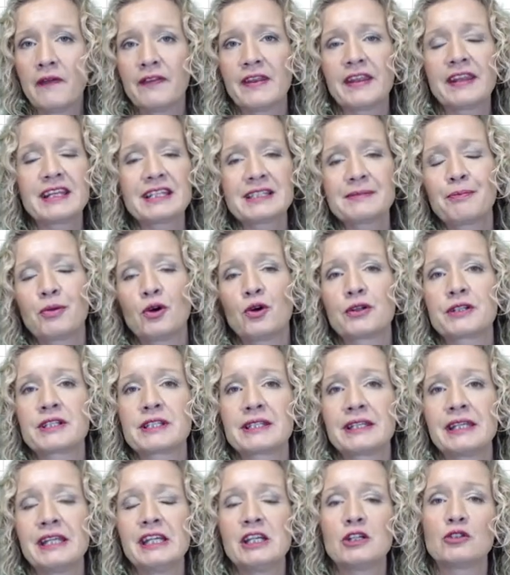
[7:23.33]
Now this
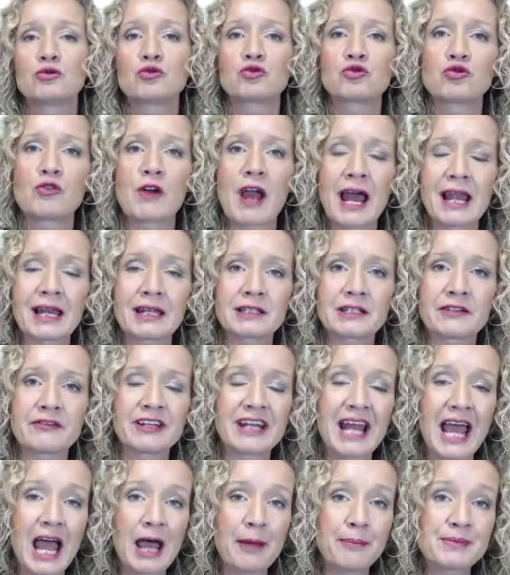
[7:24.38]
puts the relative
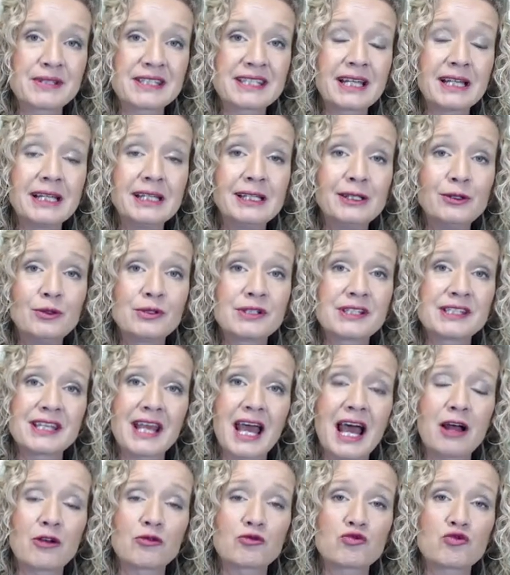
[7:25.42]
and absolute
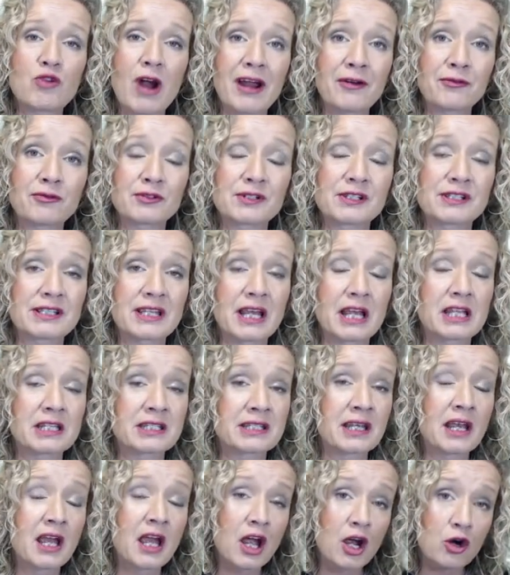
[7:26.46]
cell
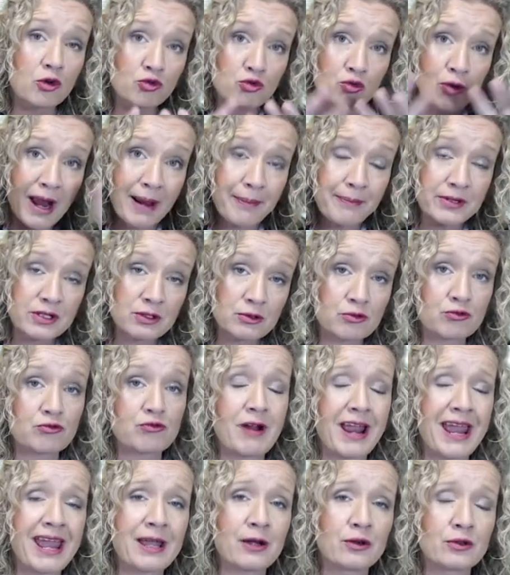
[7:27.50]
references wrapped
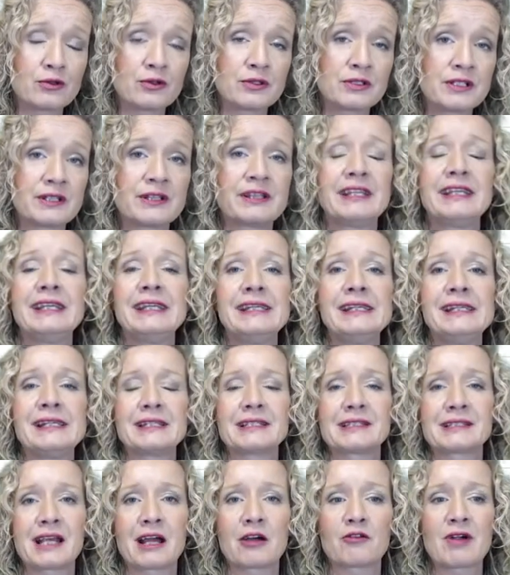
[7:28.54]
around the
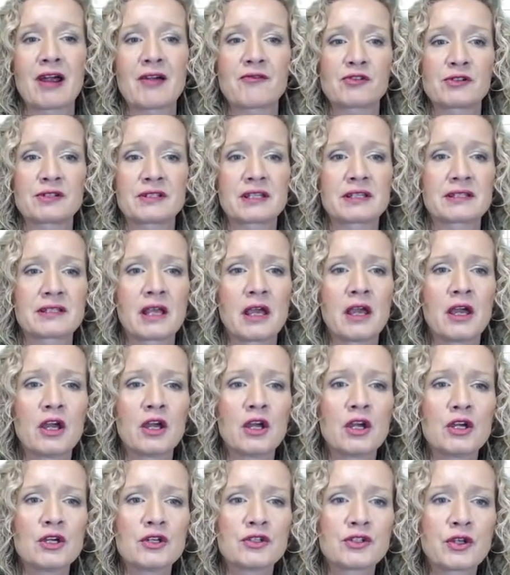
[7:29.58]
cell references.
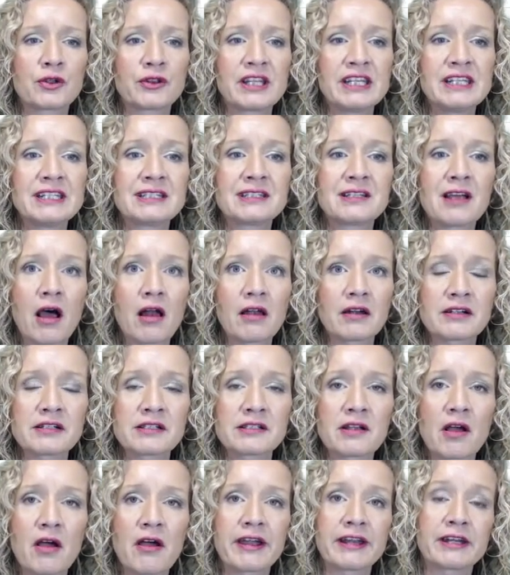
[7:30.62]
So the
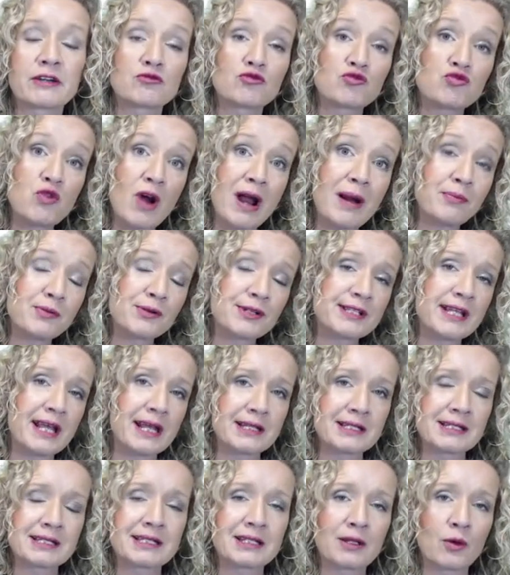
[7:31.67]
$sign
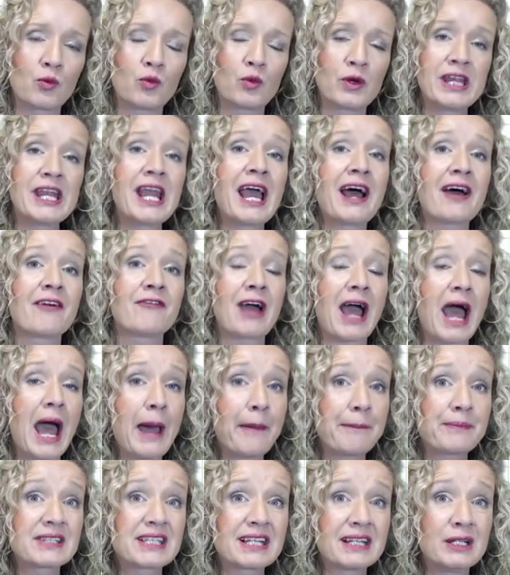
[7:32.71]
represents that we have
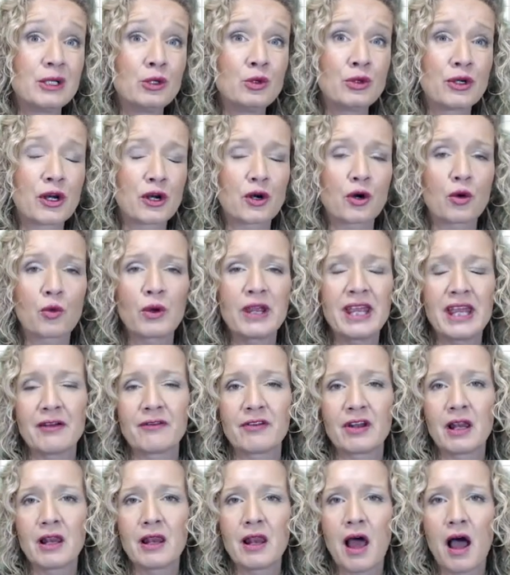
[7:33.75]
absoluted or we
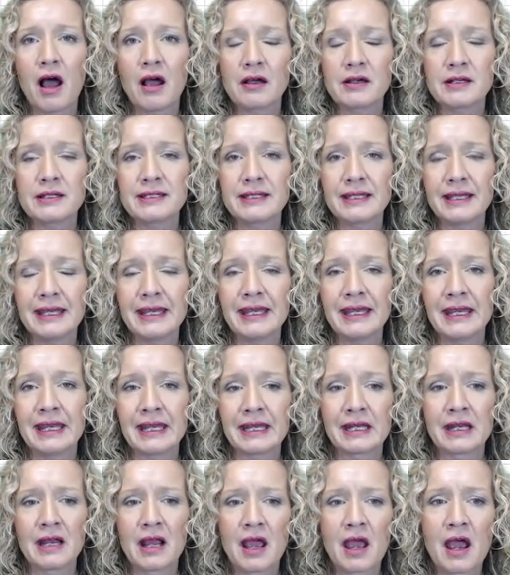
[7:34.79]
have locked
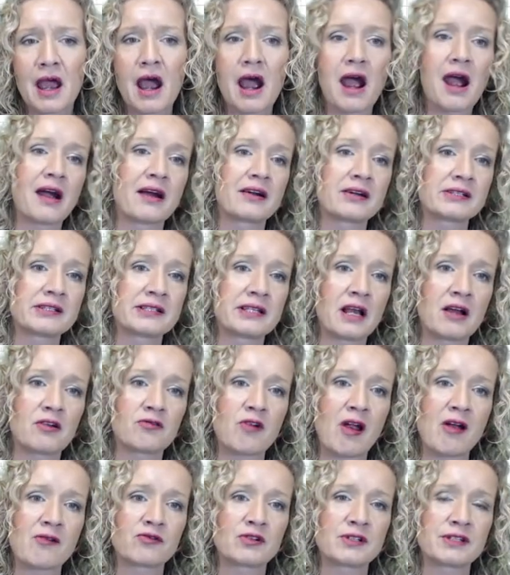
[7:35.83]
in our cell
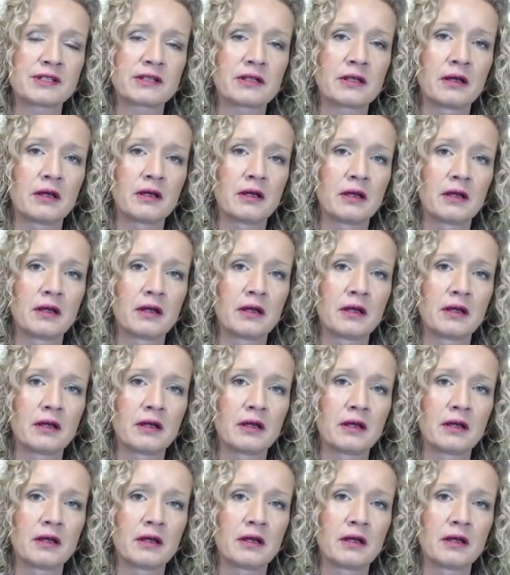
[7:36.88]
reference.